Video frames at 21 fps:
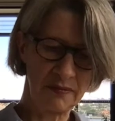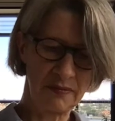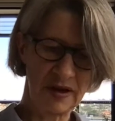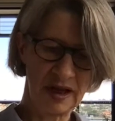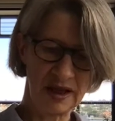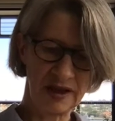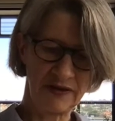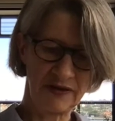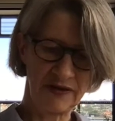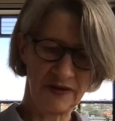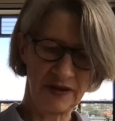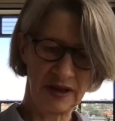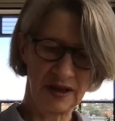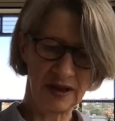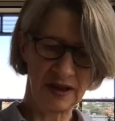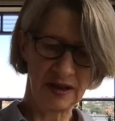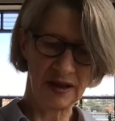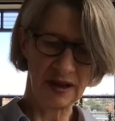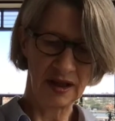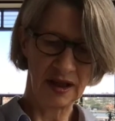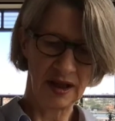metaphor
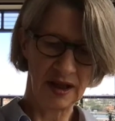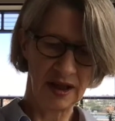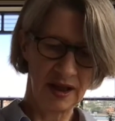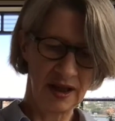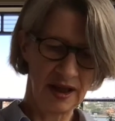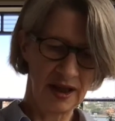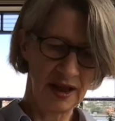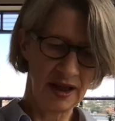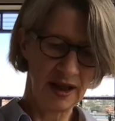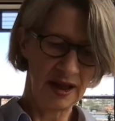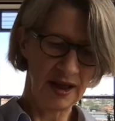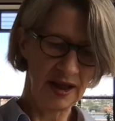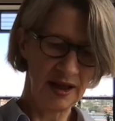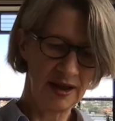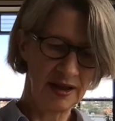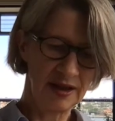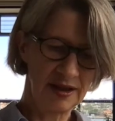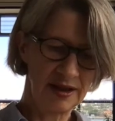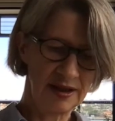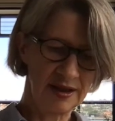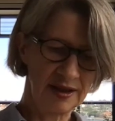
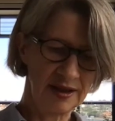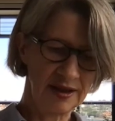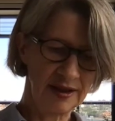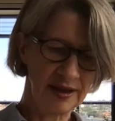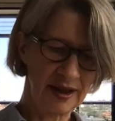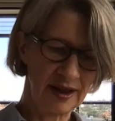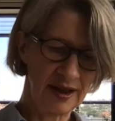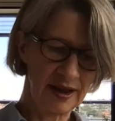is